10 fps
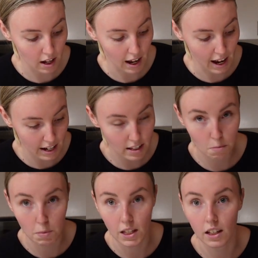At its
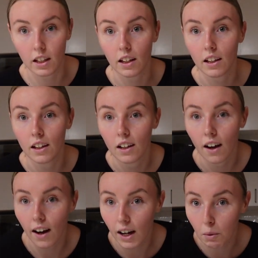peak,
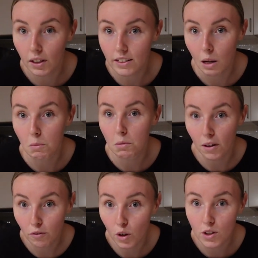I will attempt my
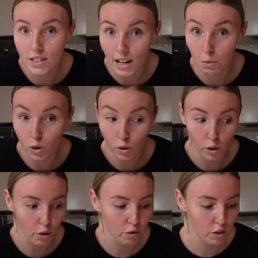first sourdough
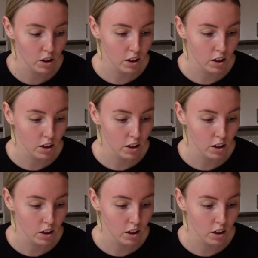loaf.